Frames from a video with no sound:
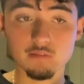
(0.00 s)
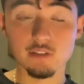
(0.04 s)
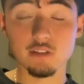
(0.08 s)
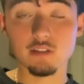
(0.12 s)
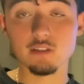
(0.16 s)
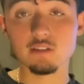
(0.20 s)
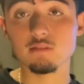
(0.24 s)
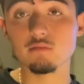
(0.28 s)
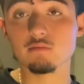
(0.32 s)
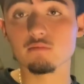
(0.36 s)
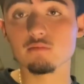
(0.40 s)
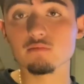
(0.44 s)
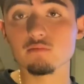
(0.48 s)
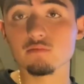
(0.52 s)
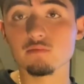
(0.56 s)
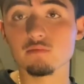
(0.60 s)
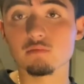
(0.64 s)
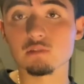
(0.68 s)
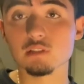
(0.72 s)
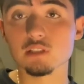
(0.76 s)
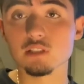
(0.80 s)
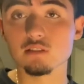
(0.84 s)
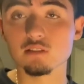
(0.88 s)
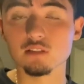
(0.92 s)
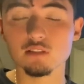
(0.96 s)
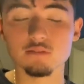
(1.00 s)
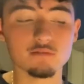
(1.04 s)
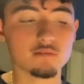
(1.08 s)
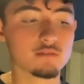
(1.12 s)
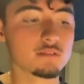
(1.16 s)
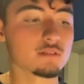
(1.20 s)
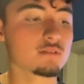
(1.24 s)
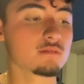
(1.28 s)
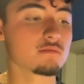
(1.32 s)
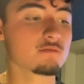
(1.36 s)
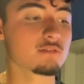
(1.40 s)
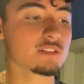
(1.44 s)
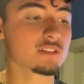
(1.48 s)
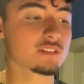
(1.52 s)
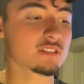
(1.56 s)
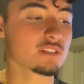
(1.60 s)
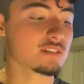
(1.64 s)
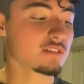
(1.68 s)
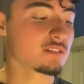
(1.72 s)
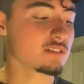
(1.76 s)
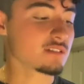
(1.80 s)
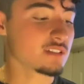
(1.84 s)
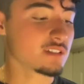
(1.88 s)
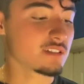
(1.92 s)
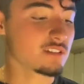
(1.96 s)
They were selling them for
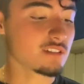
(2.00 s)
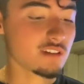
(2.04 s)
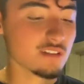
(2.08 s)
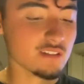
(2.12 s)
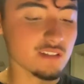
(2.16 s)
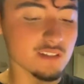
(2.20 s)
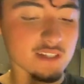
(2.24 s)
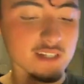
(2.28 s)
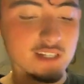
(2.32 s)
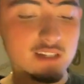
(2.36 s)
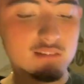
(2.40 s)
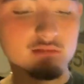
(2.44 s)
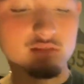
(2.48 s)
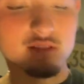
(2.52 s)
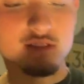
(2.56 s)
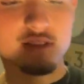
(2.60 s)
retail, and all it had